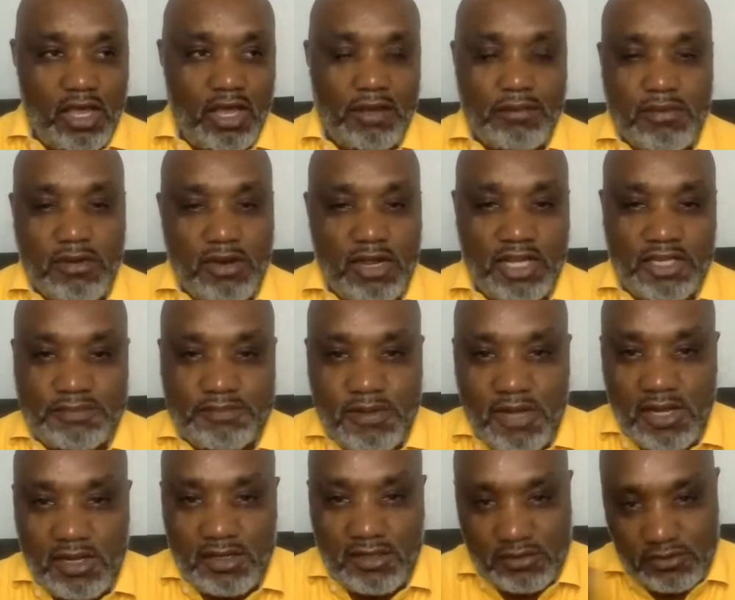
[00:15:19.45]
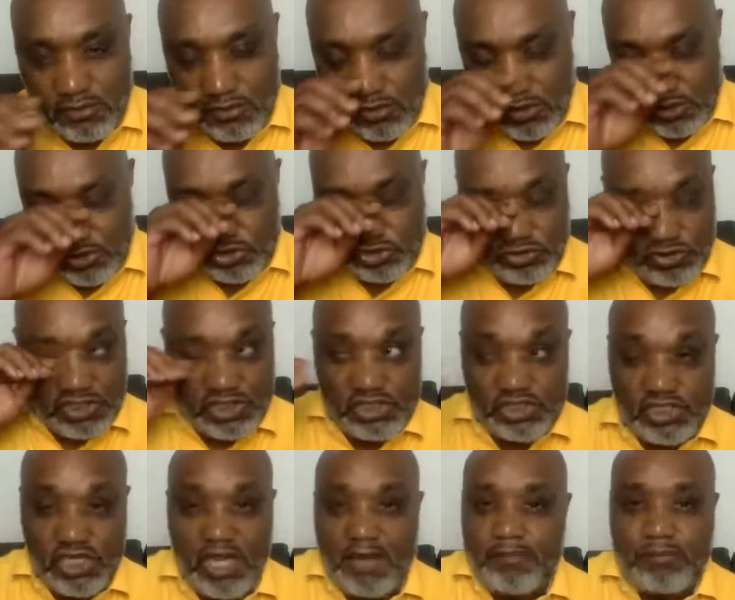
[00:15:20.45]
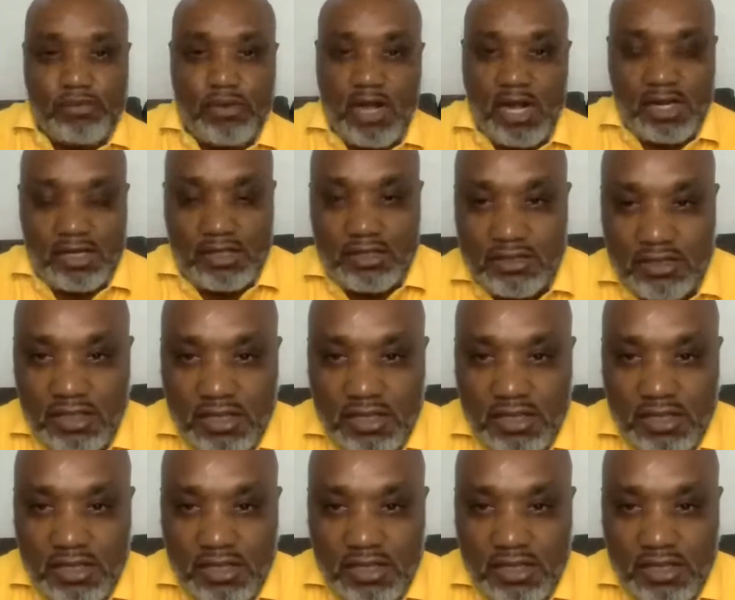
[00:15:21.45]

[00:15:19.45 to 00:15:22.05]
carburized product or trim jam product,